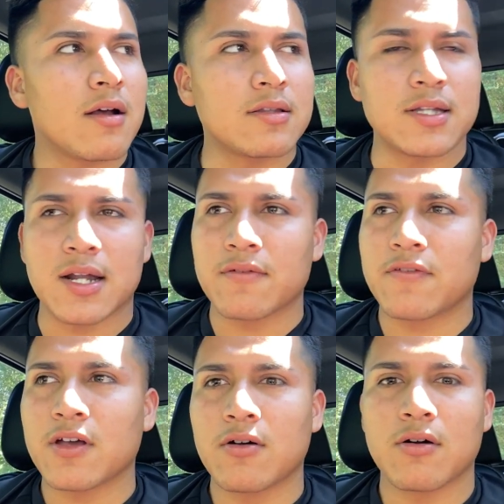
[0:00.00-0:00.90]
Did I
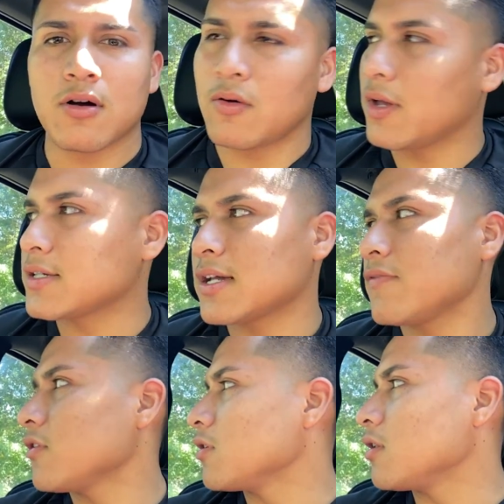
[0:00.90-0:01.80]
fail? Oh yes, I
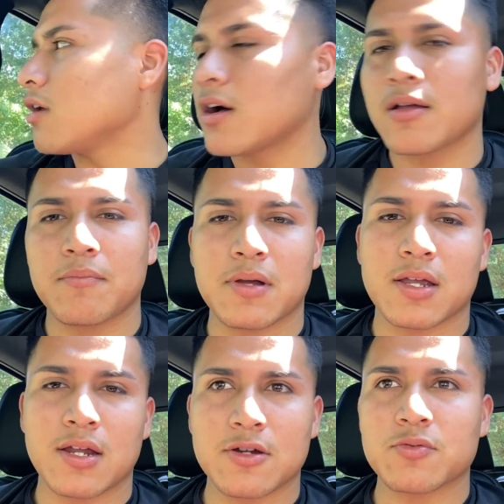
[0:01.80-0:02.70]
failed a lot, but
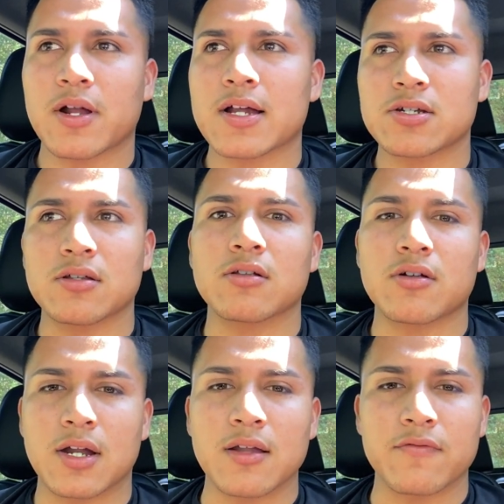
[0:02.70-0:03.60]
here's where I actually
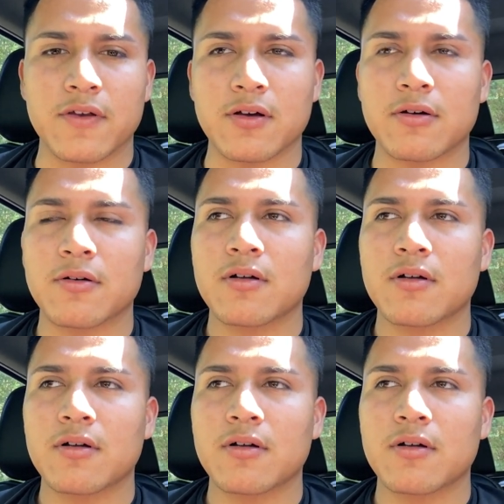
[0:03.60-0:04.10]
learned how to fail.